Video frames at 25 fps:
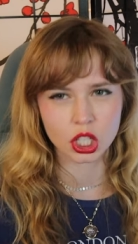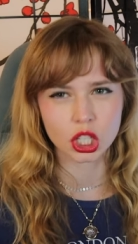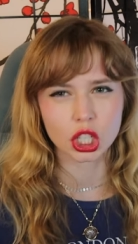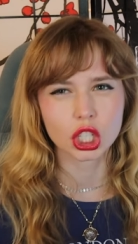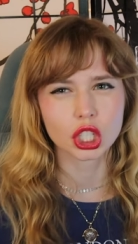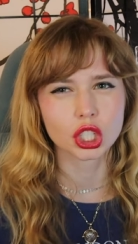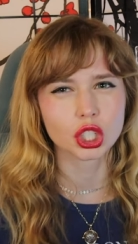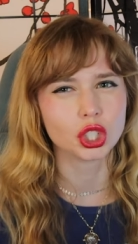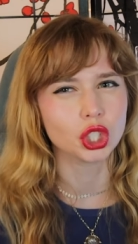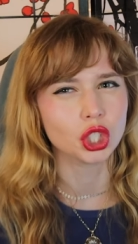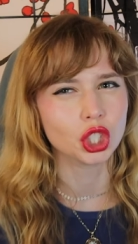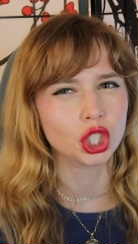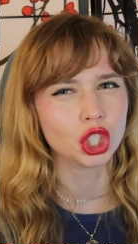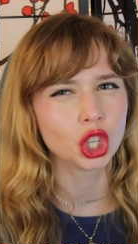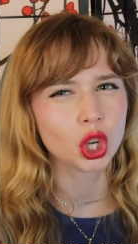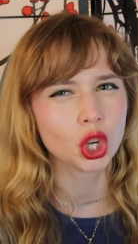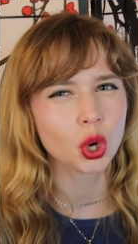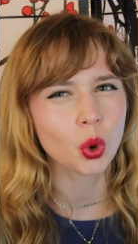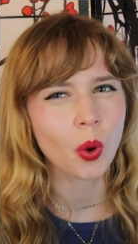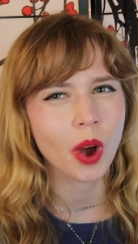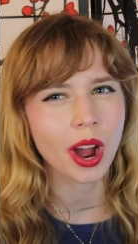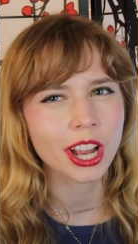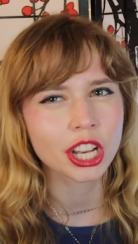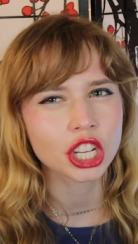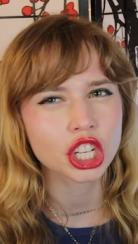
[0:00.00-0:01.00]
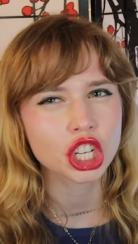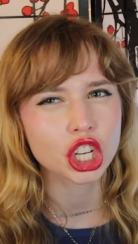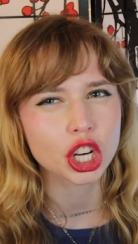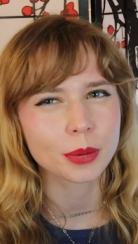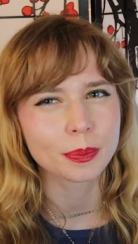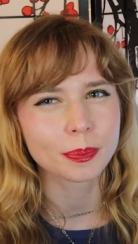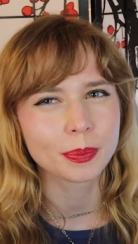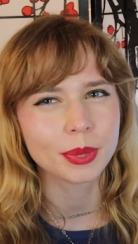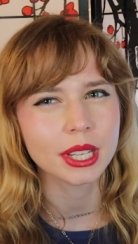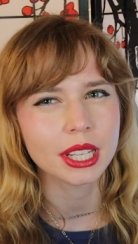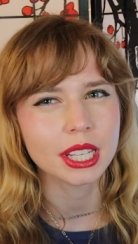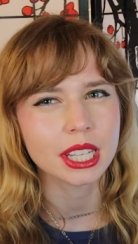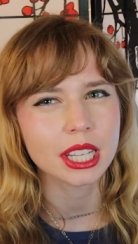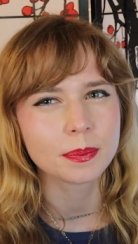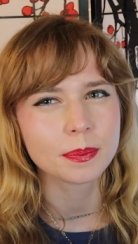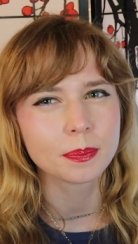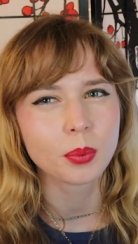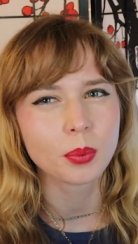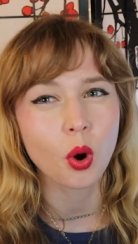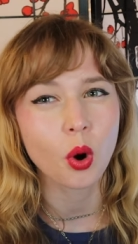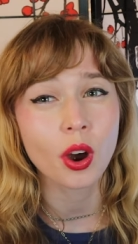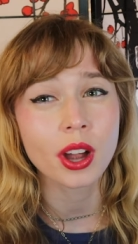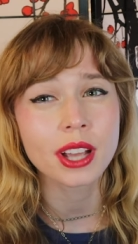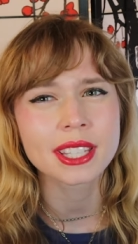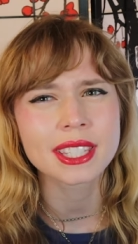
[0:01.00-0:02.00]
Do you want your beaky
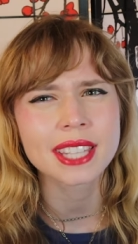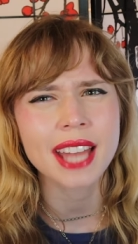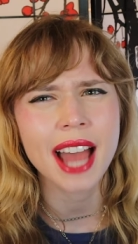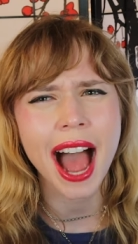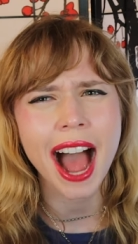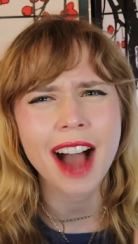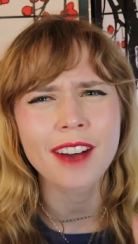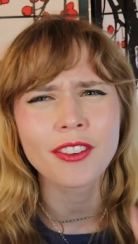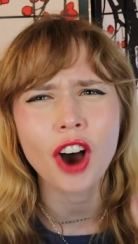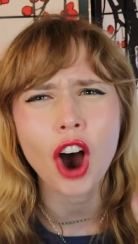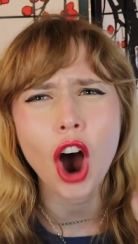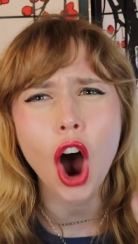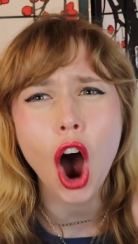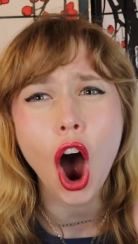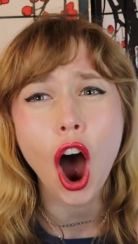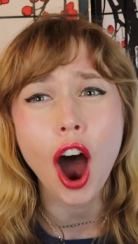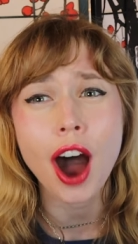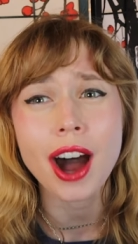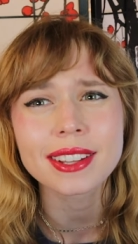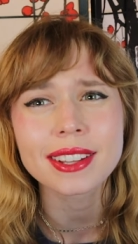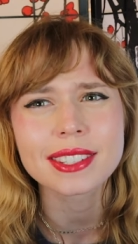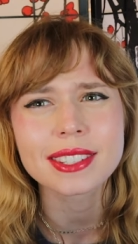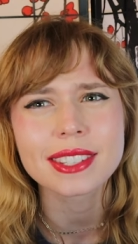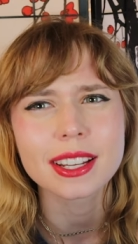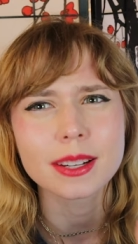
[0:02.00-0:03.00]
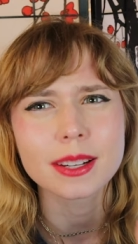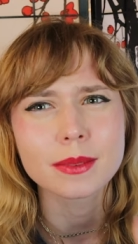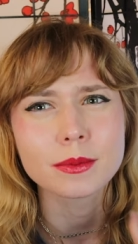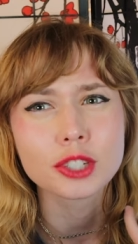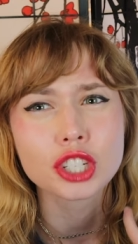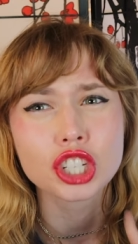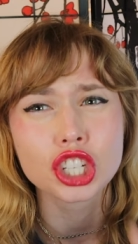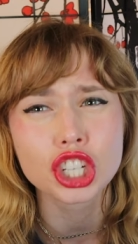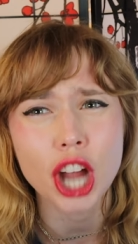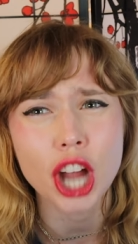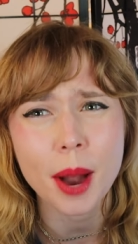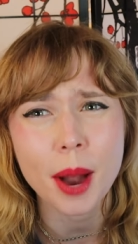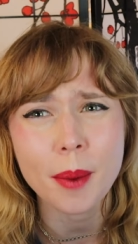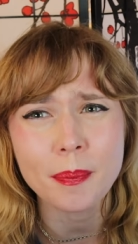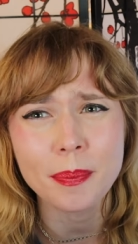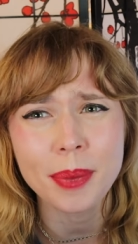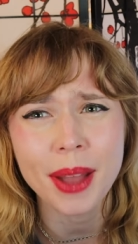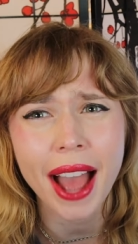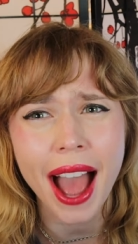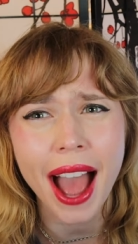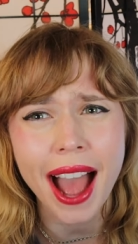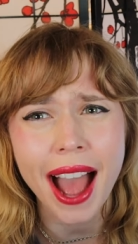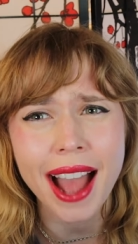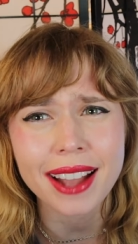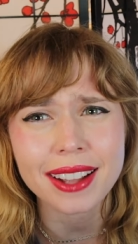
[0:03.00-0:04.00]
boys to have awesome jump
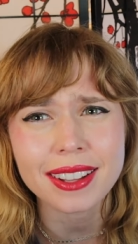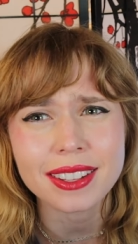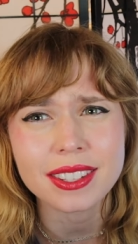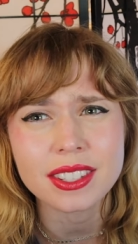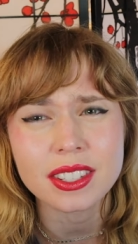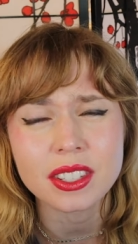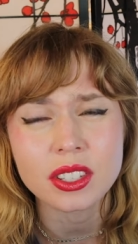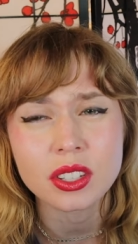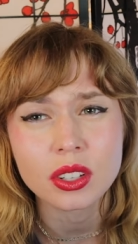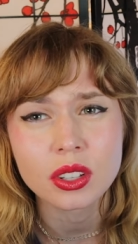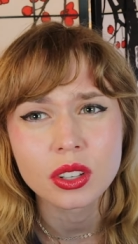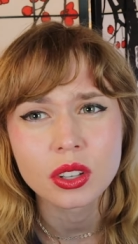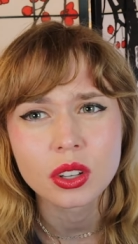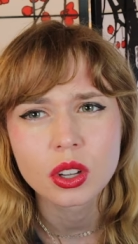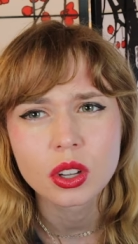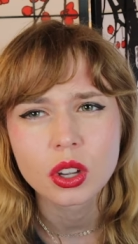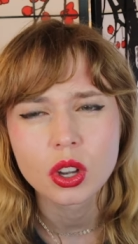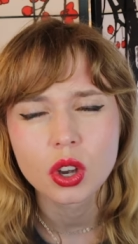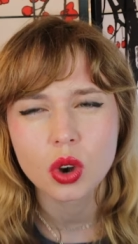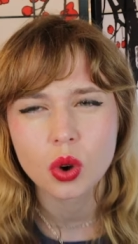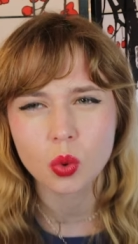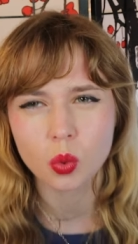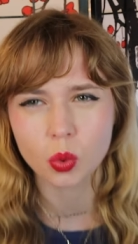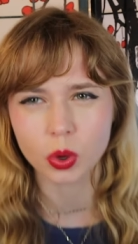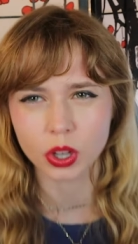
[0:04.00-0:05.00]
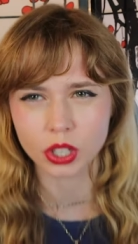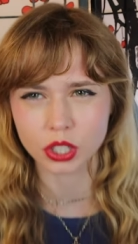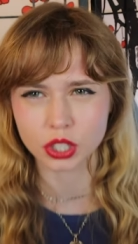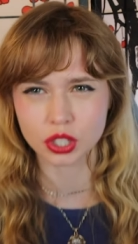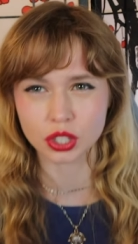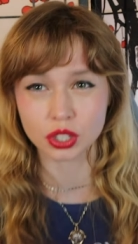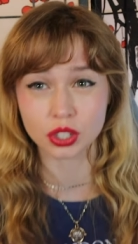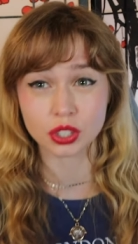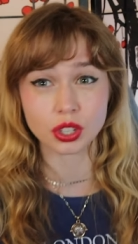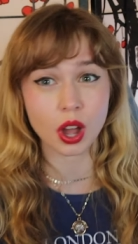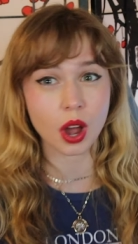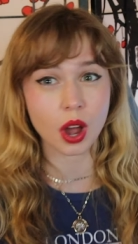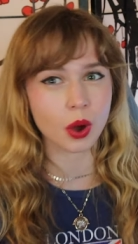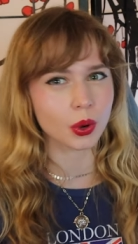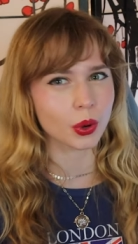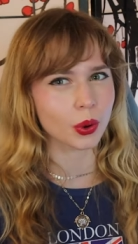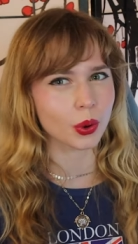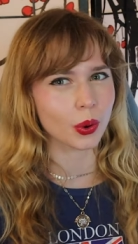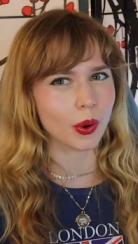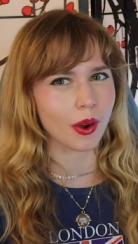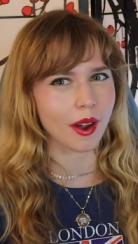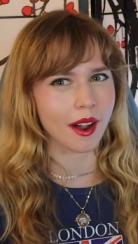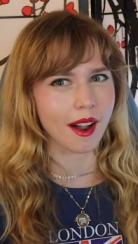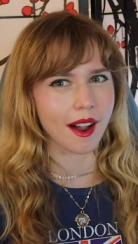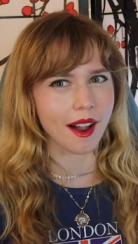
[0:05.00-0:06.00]
packs? Well, so do
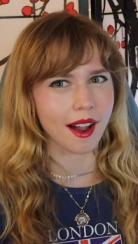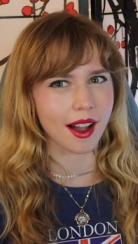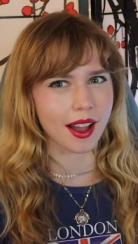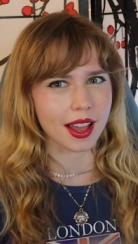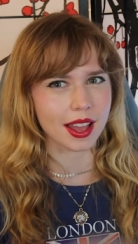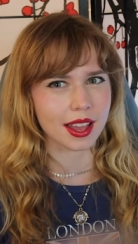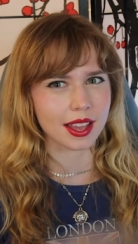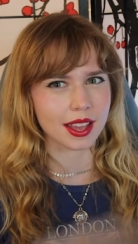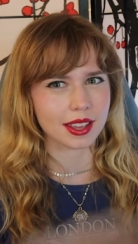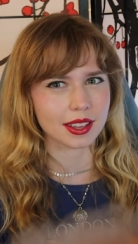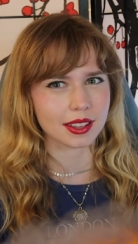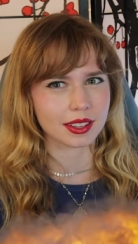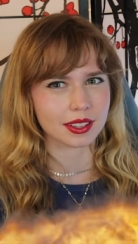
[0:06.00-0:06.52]
I.